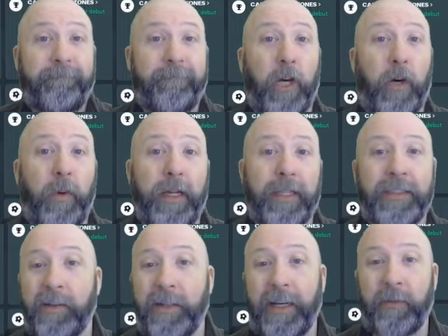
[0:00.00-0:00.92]
Oh well, he's
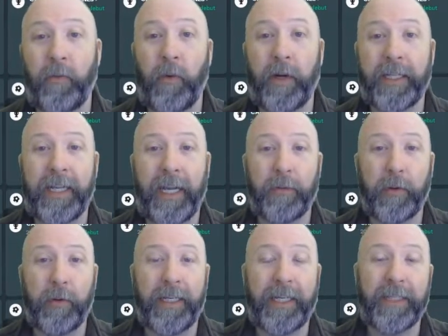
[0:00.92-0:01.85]
only on 1K per
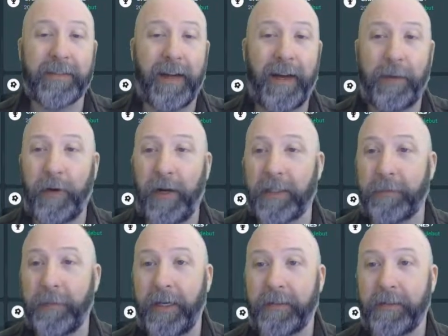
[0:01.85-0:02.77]
week. He is a hot
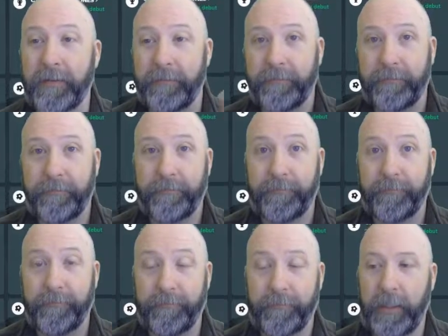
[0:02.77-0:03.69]
prospect.
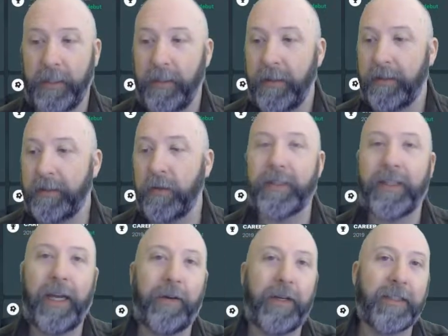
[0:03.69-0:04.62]
So we'll
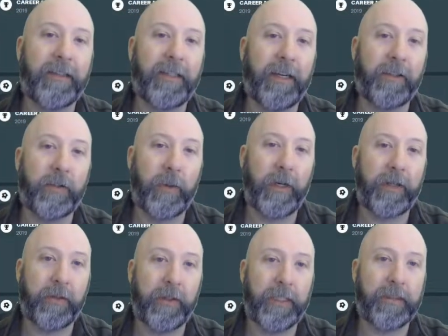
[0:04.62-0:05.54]
see how he does in the under
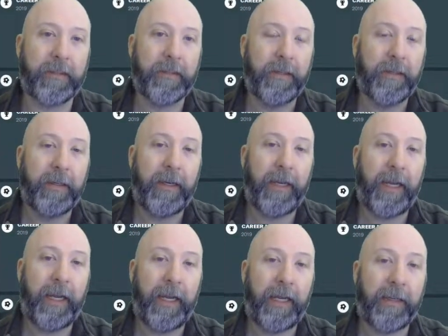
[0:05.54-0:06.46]
23s,
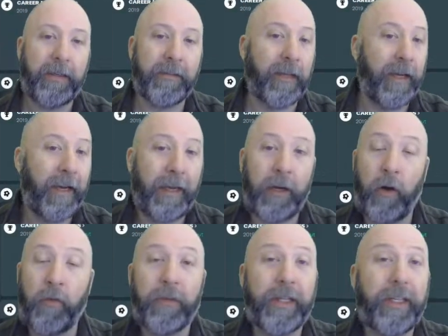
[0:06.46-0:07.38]
and
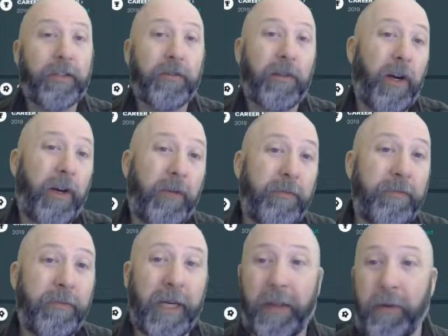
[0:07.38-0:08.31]
hopefully he'll grow.
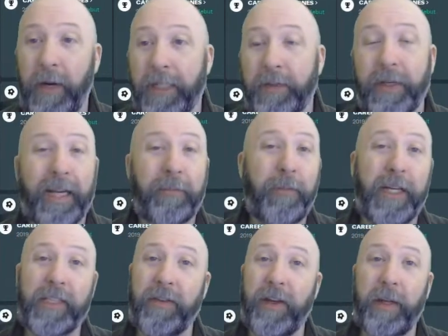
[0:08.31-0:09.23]
But otherwise, we got a
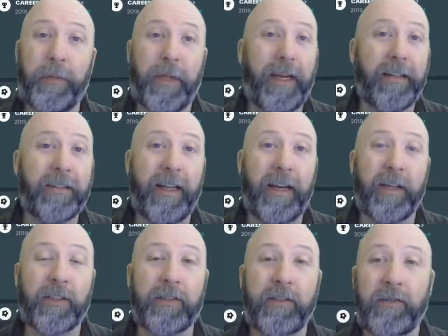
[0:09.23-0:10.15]
bunch of other players that
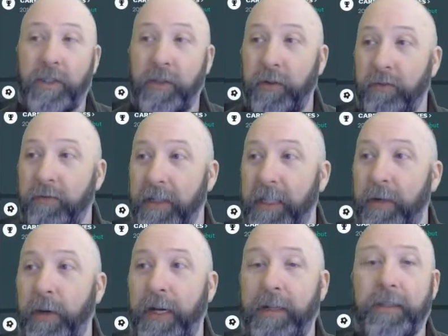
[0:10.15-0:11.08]
are doing really
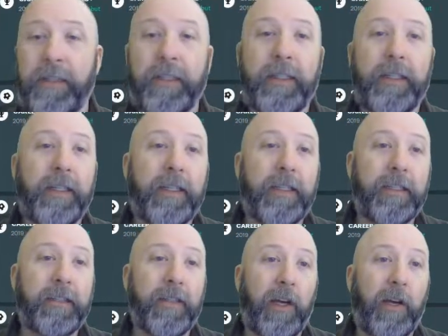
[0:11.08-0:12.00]
well,
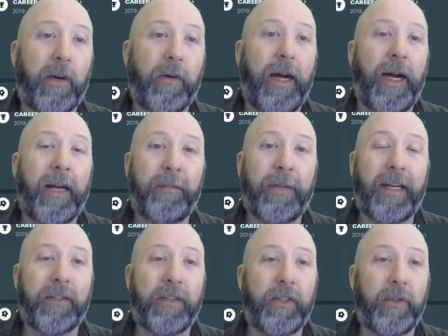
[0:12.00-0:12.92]
so I'm
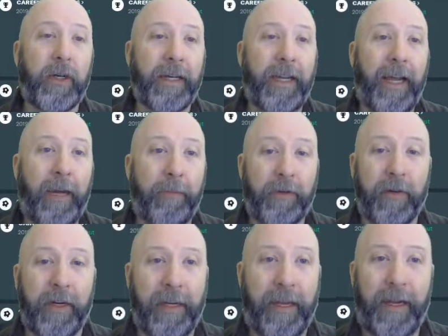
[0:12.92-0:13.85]
not too unhappy
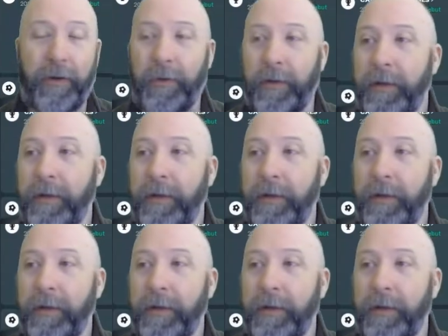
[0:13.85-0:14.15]
right now.